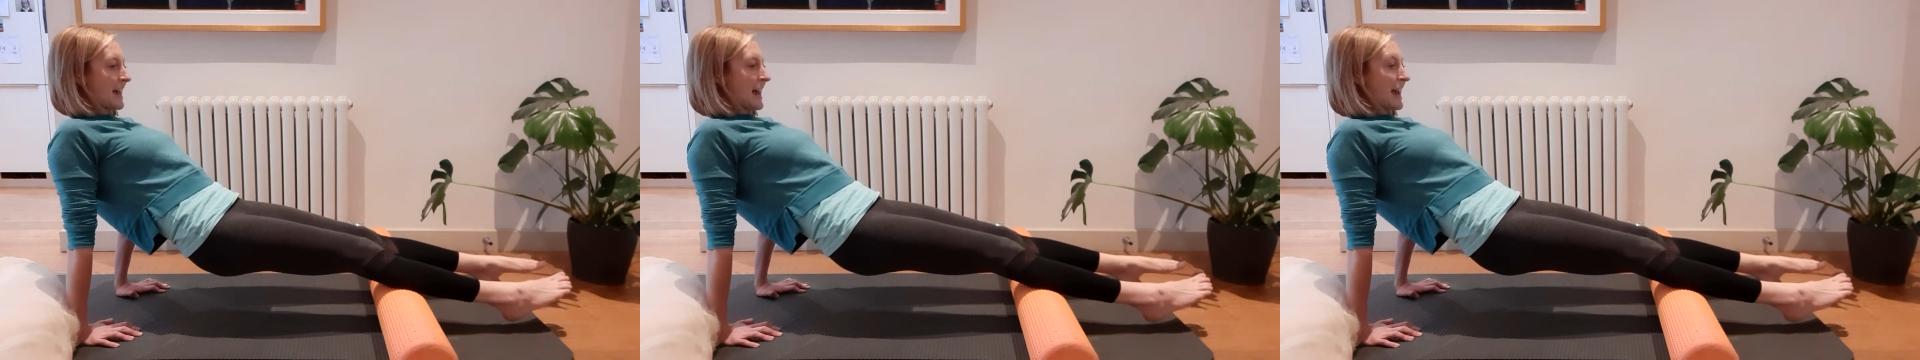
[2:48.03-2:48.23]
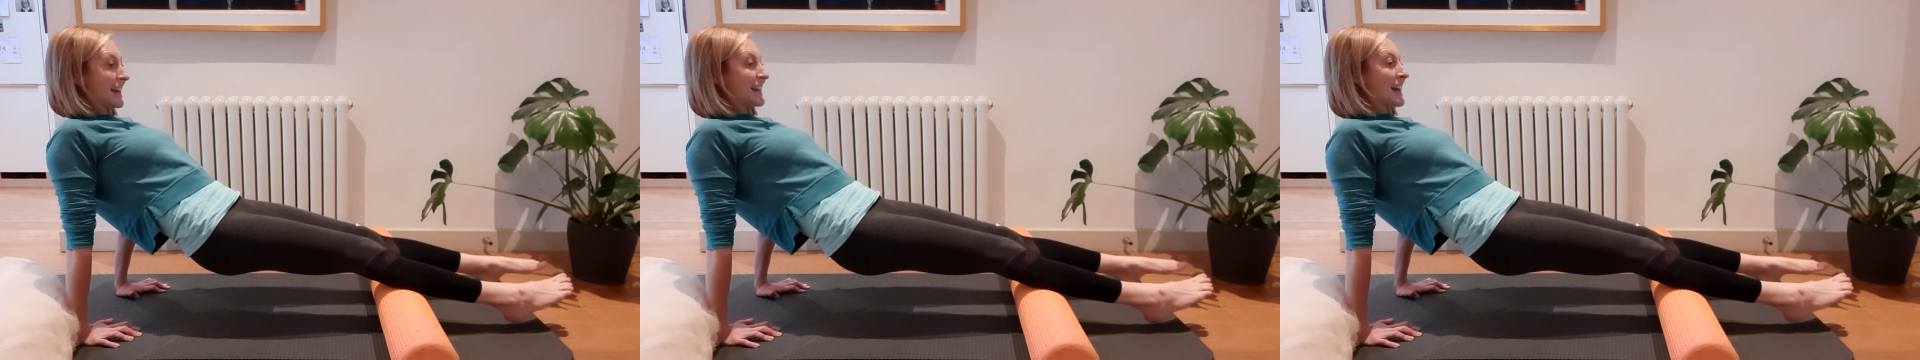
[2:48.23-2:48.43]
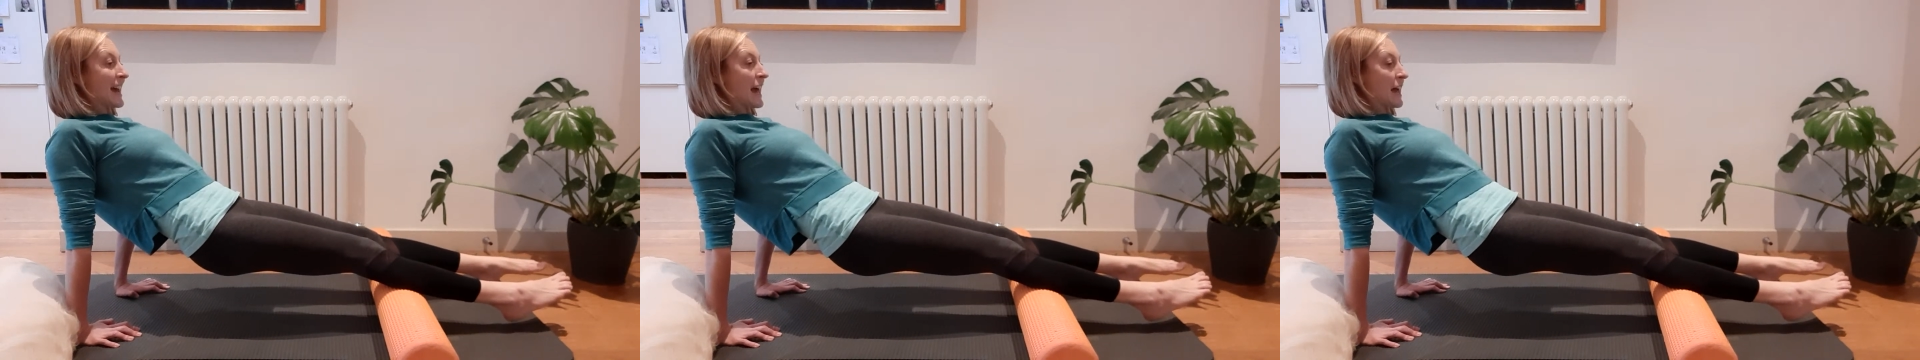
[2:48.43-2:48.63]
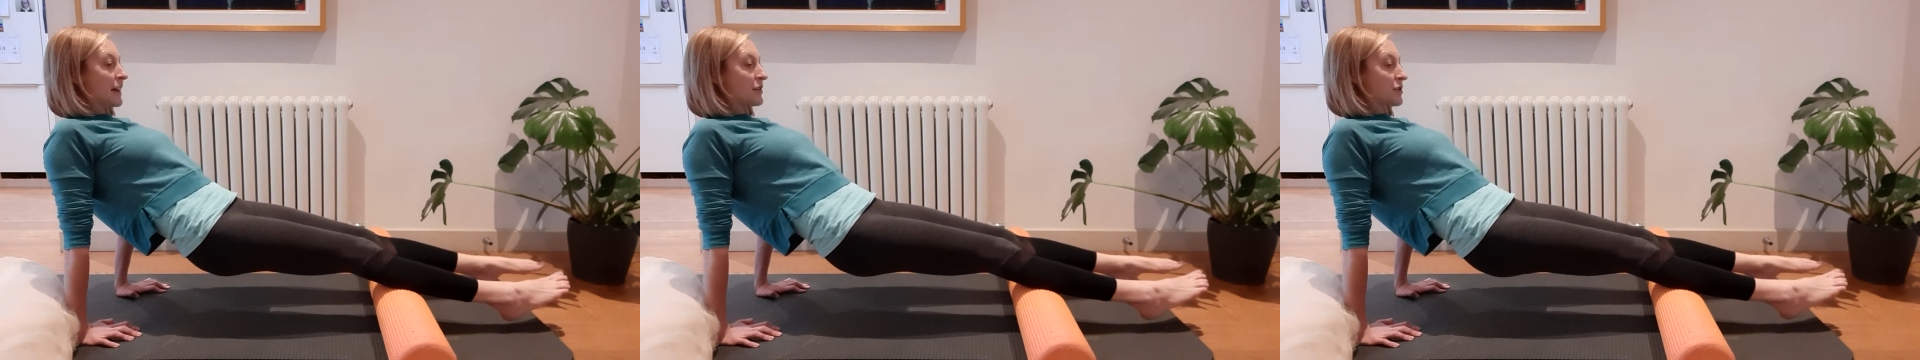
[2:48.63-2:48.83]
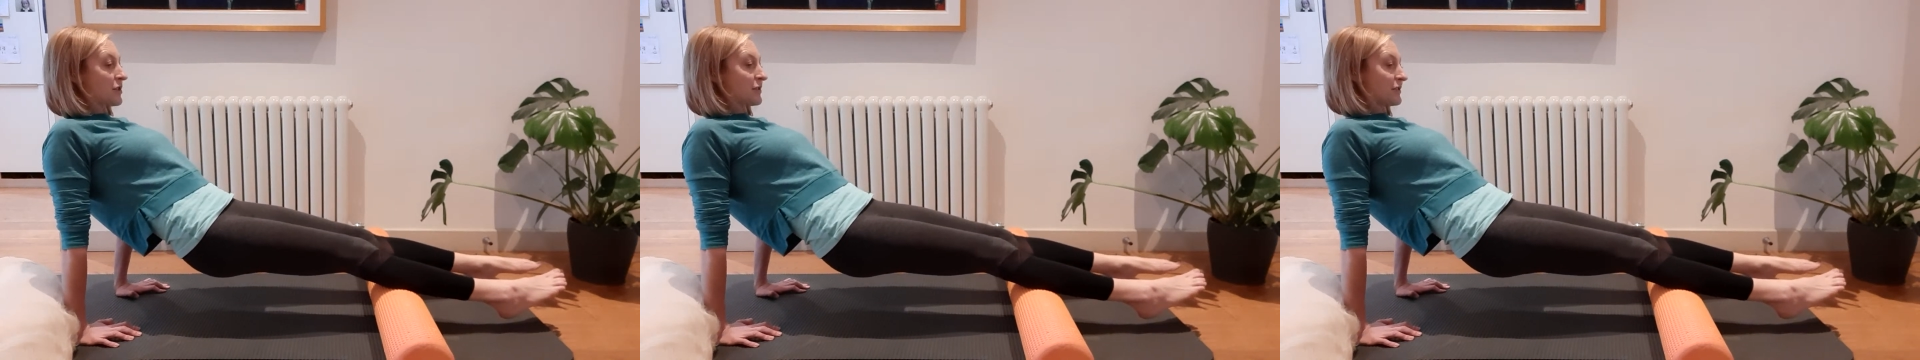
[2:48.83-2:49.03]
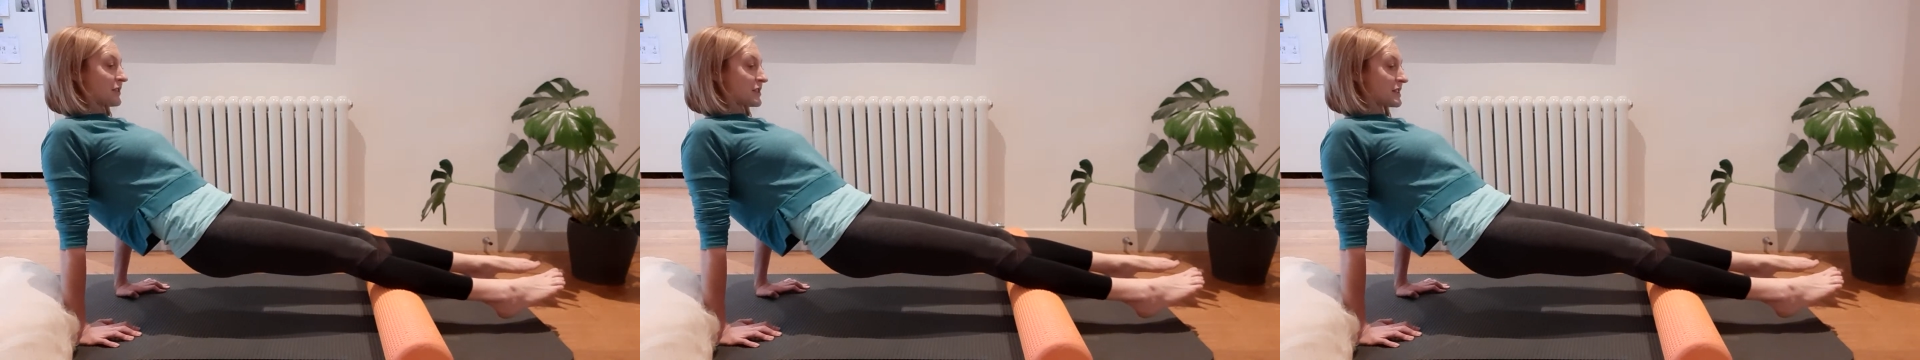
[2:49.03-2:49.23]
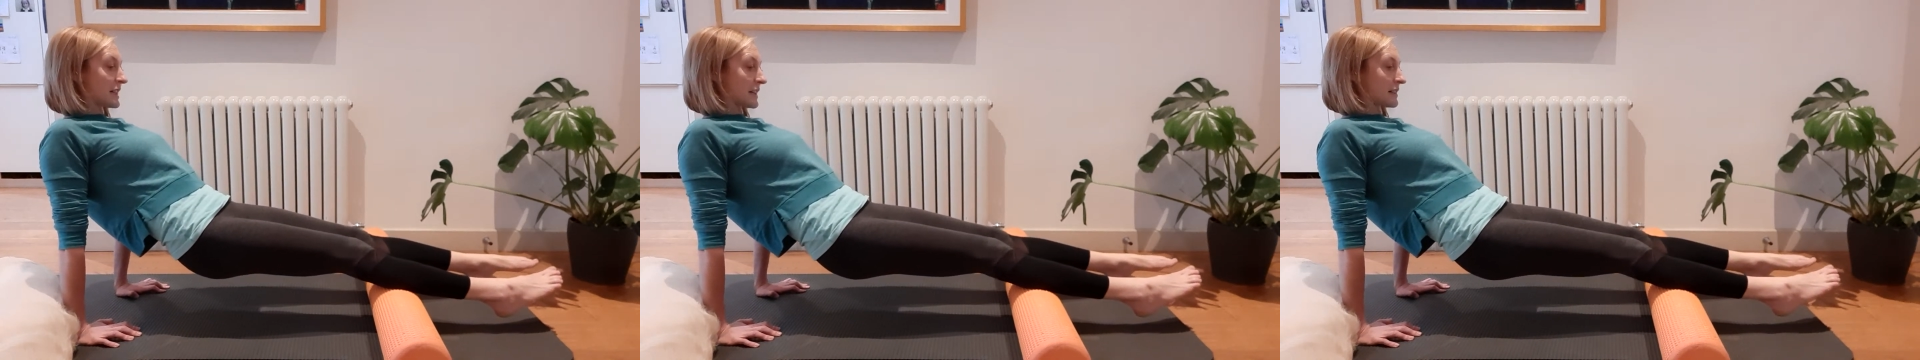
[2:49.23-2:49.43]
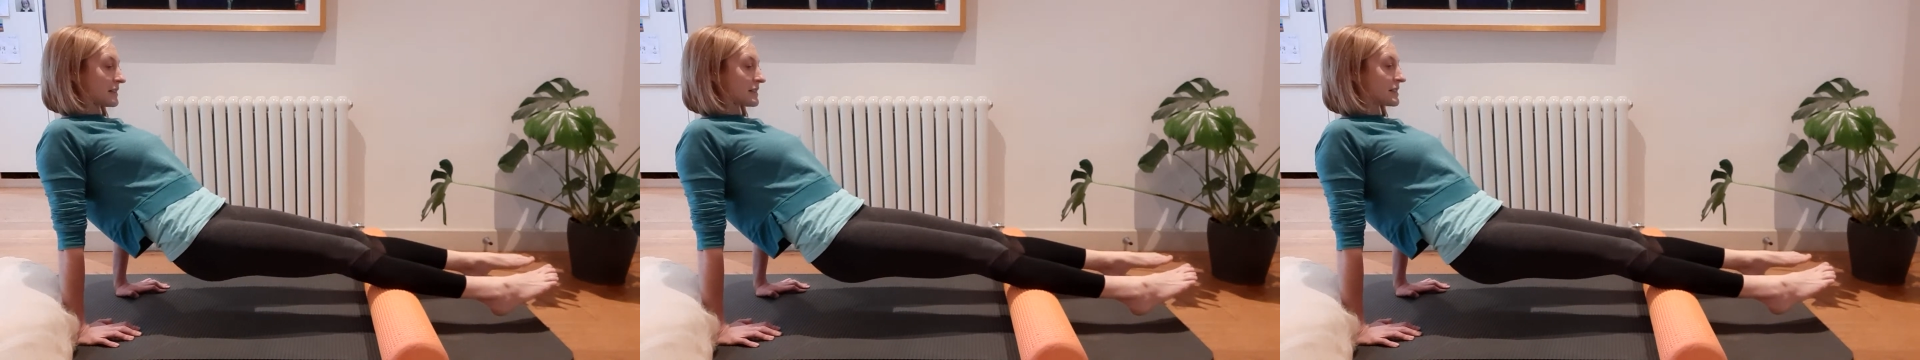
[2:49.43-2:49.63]
Again, often
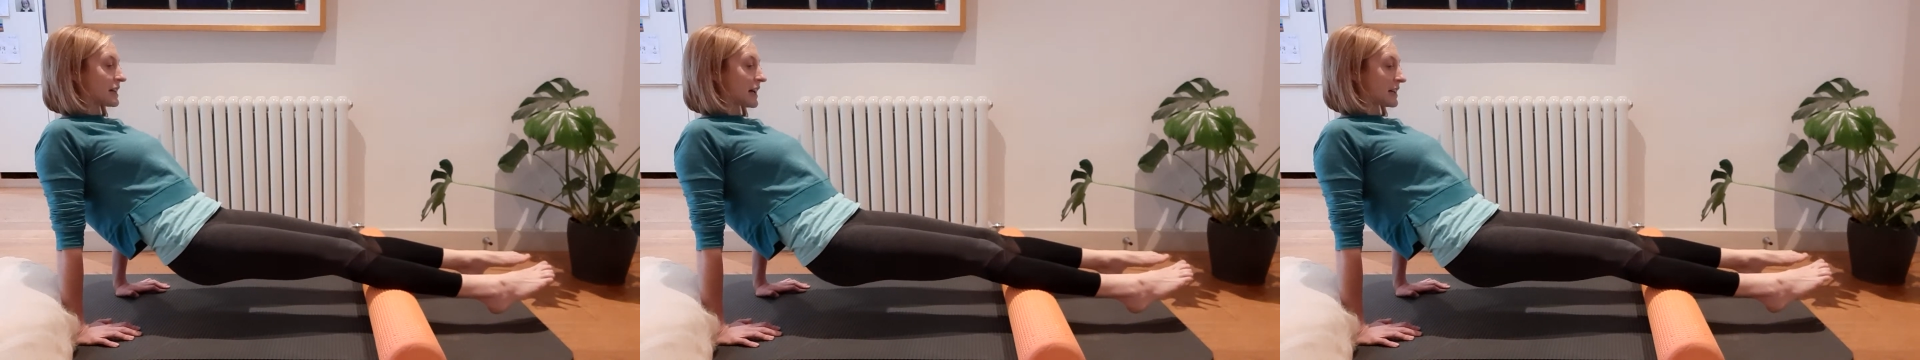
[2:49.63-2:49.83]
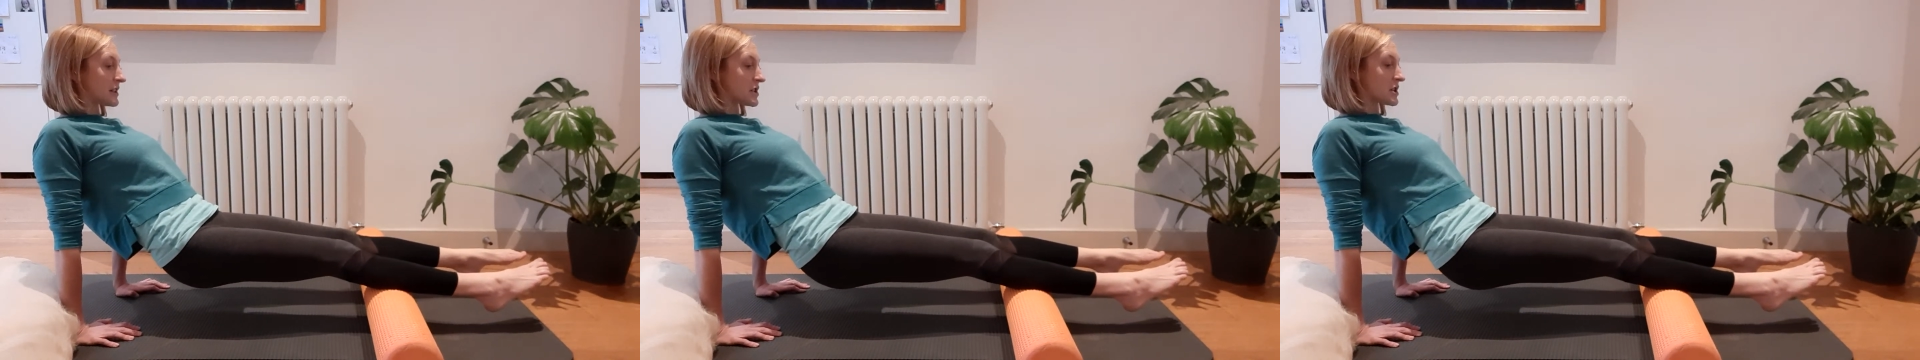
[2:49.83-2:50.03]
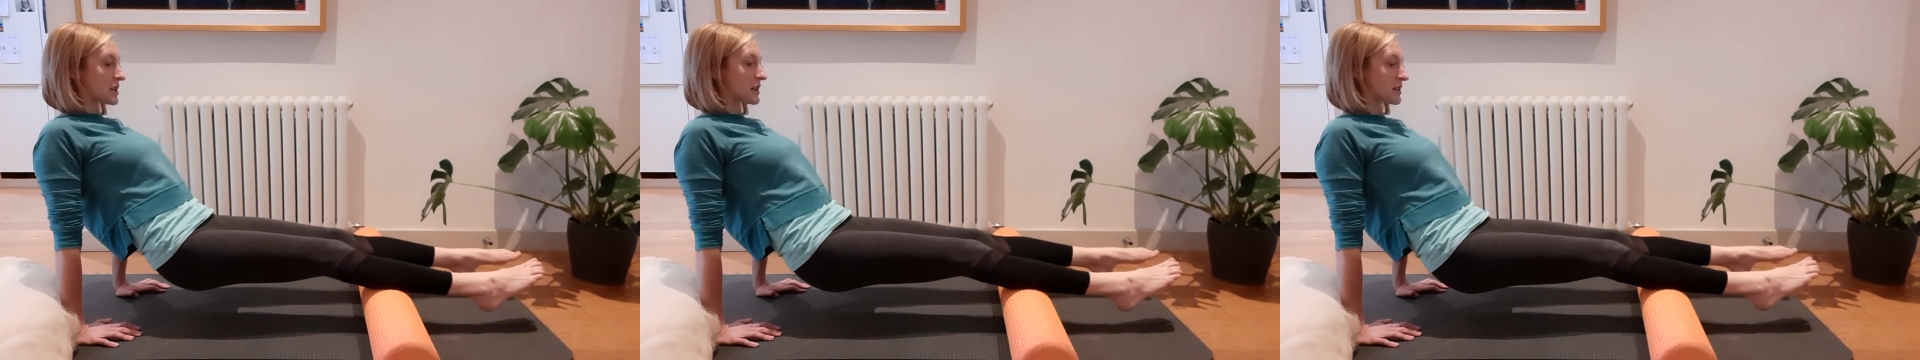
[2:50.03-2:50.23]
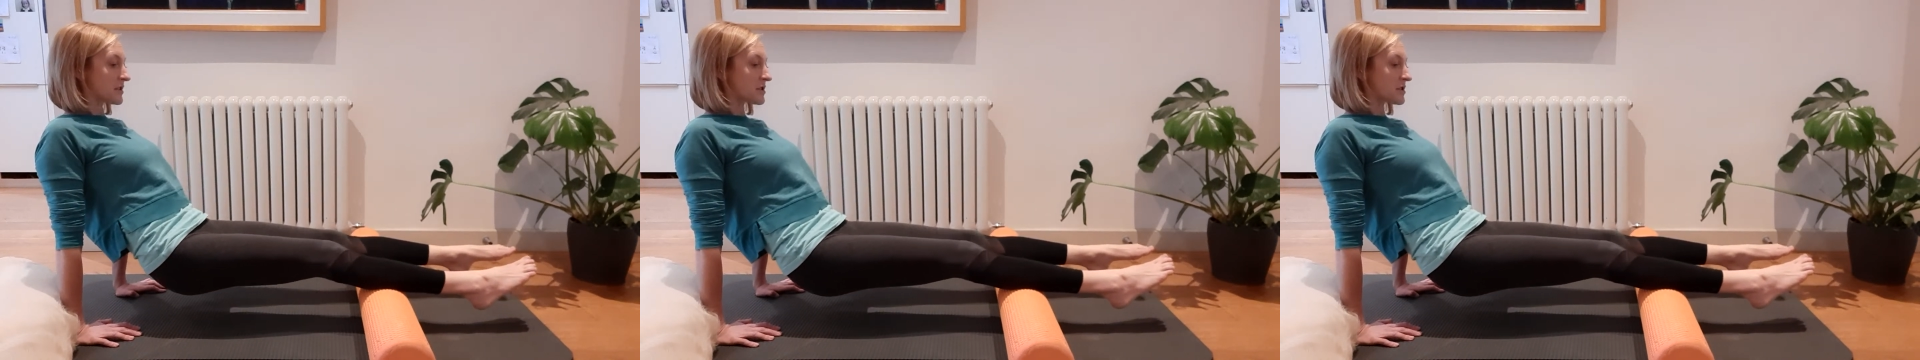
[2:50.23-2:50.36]
down to tension,